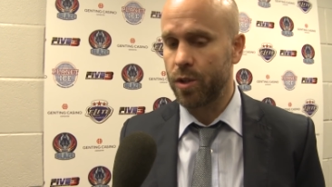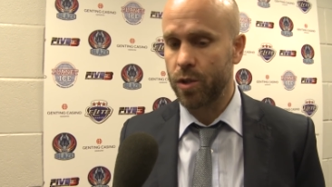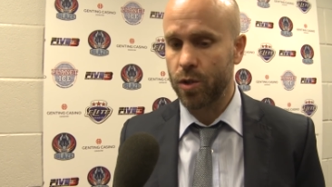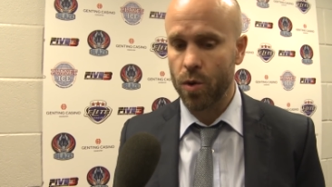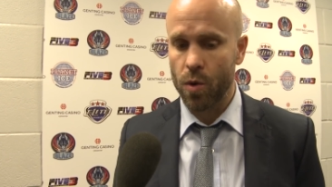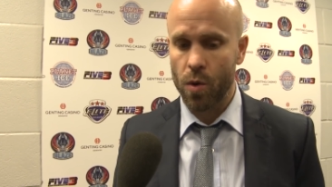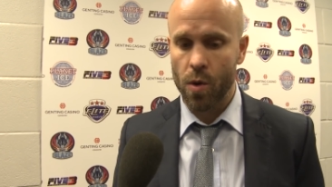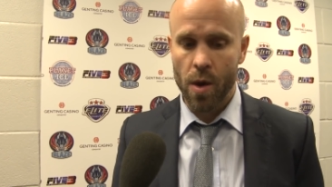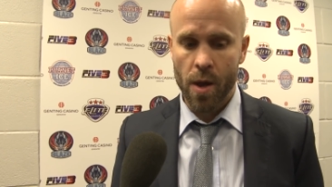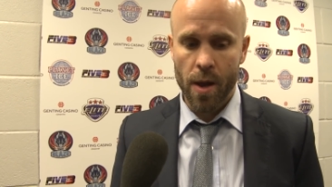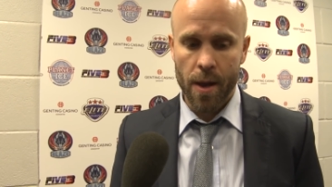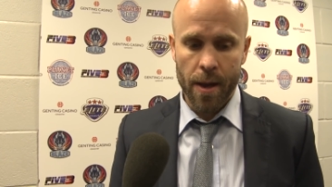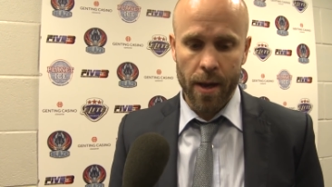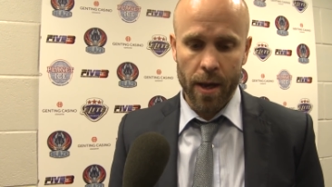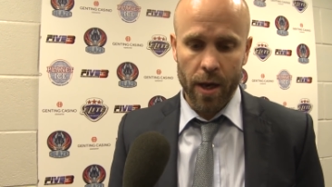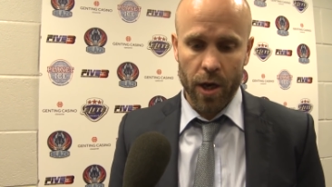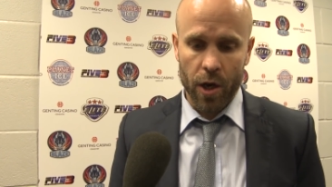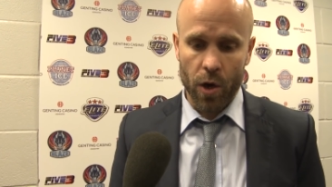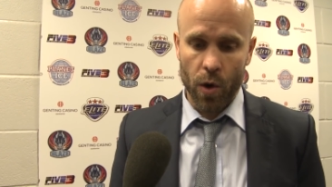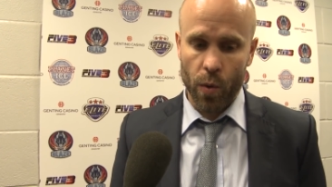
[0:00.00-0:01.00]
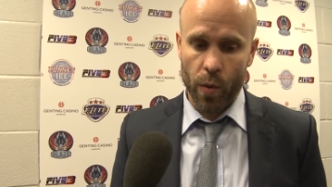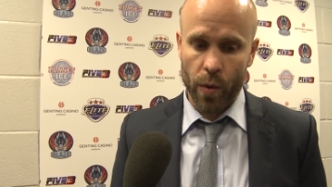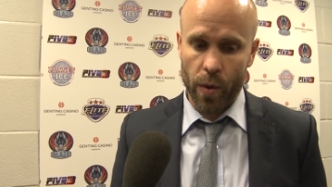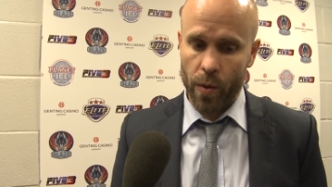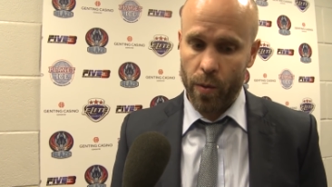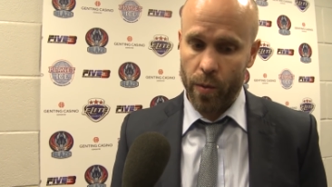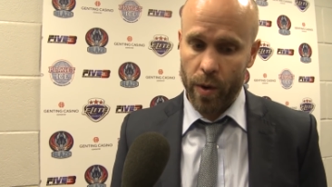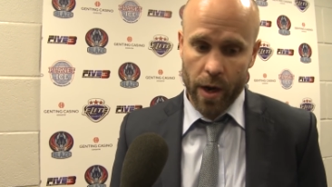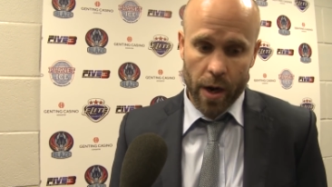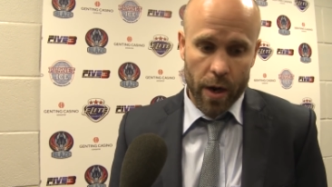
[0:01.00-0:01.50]
So, you know, we
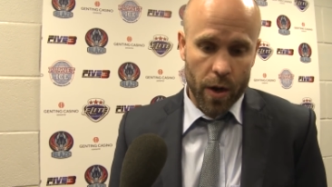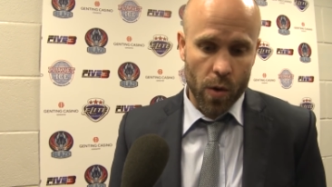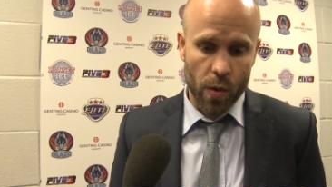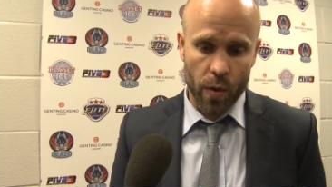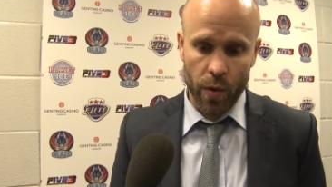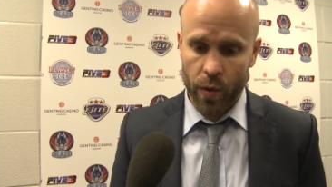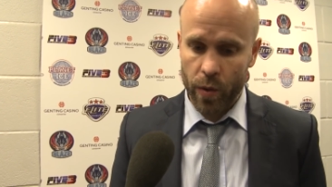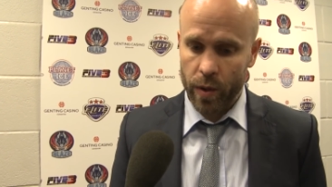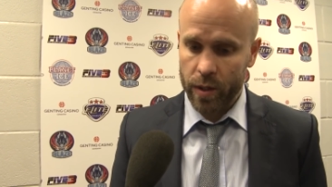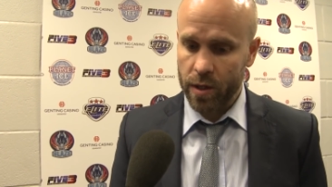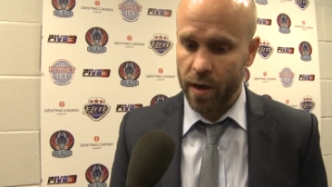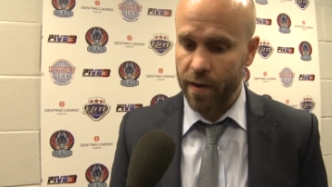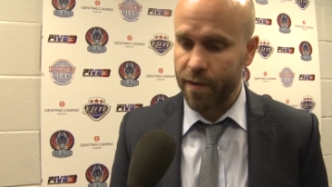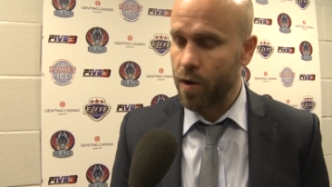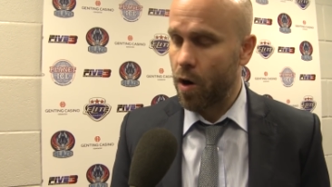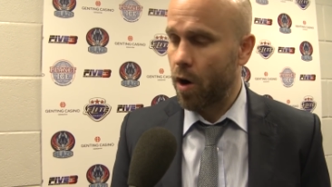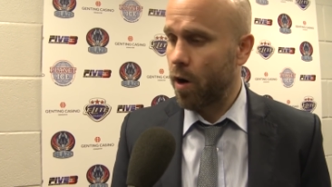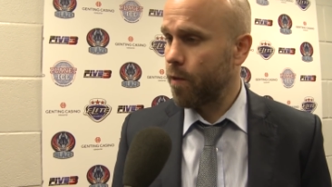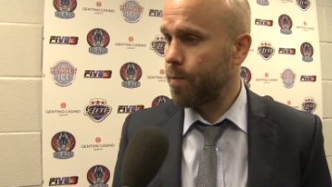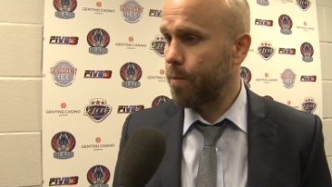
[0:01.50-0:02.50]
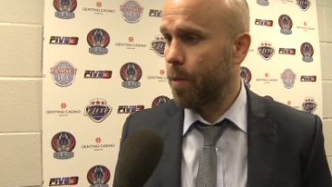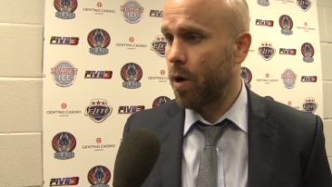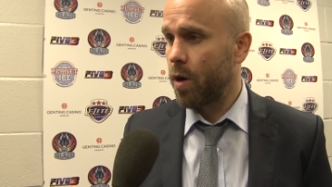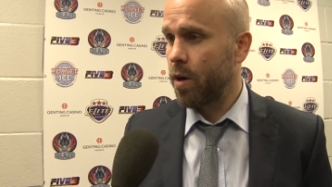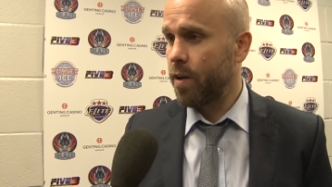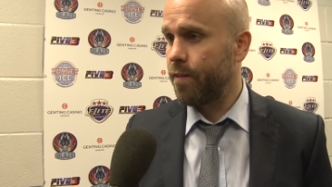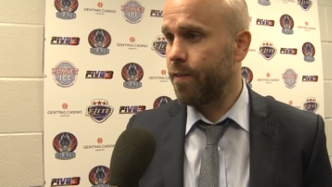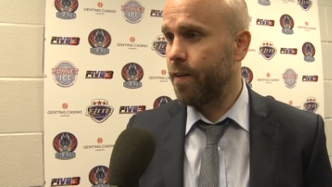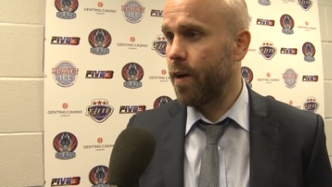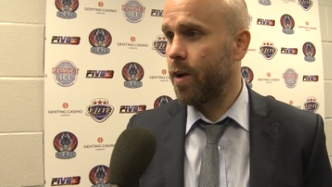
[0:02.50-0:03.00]
we got to go into a tough Cardiff barn
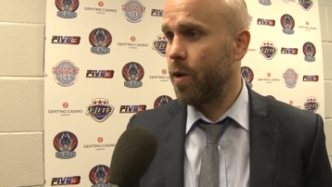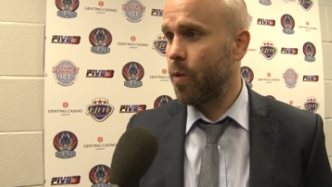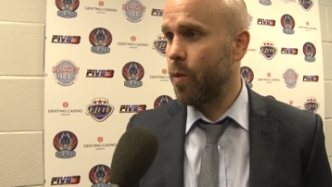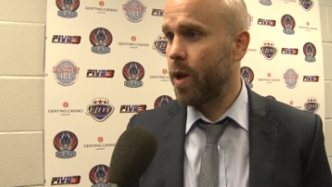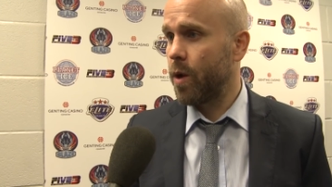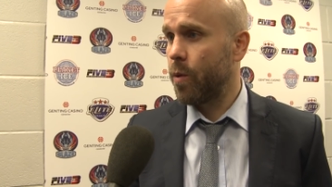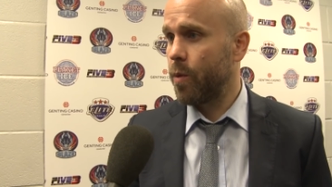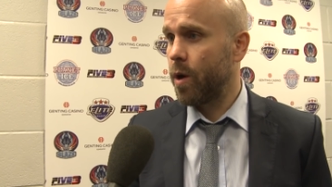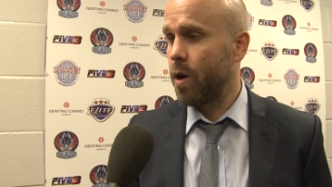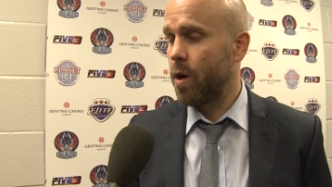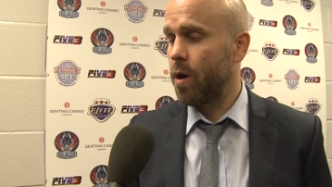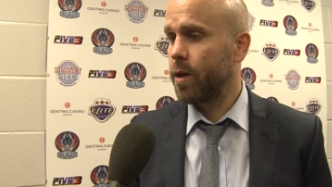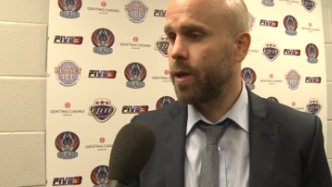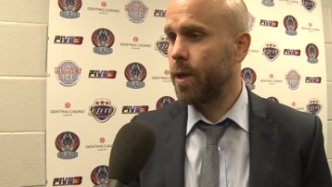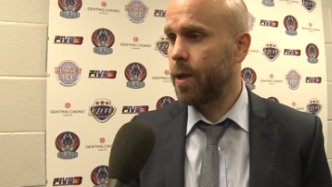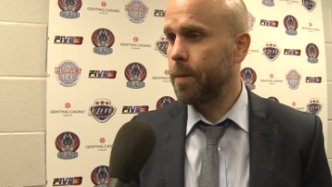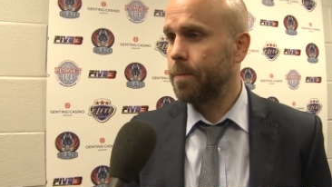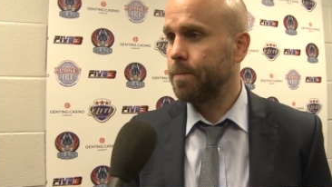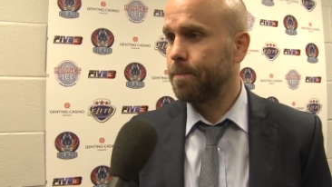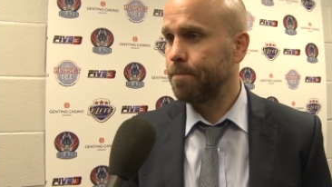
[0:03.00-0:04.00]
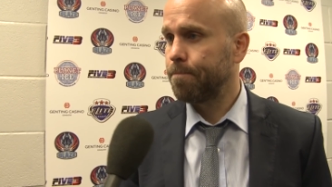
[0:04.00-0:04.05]
and find a way to win a hockey